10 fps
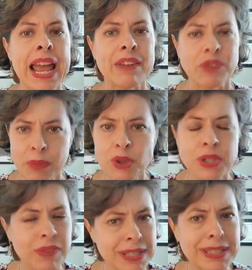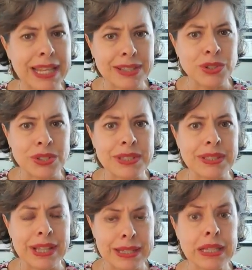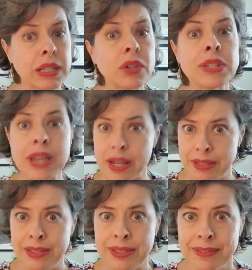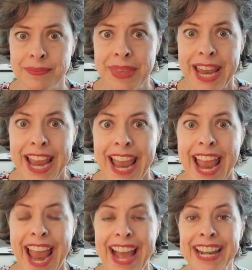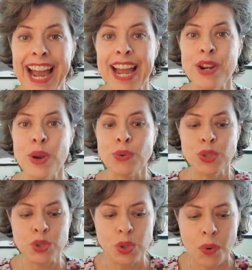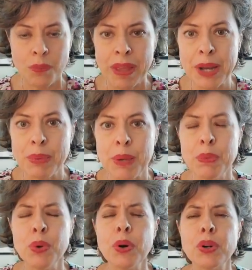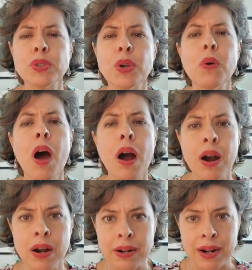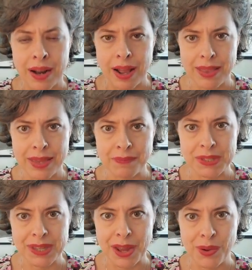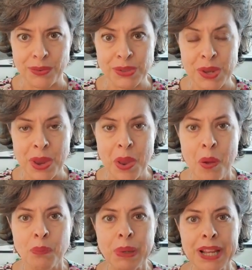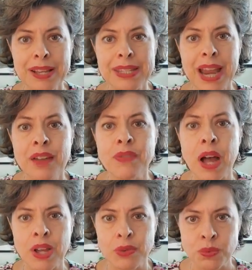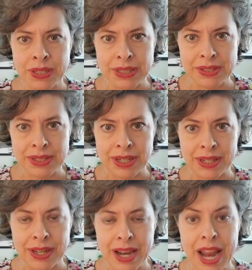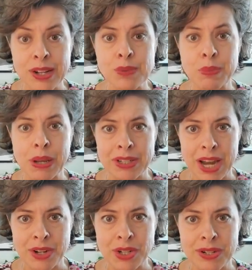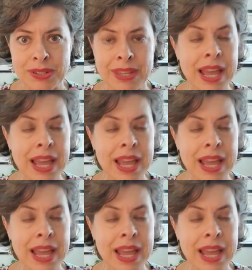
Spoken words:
For most of us, that's a little nuts. And I know so many people who are so hard on themselves because they have unrealistic expectations.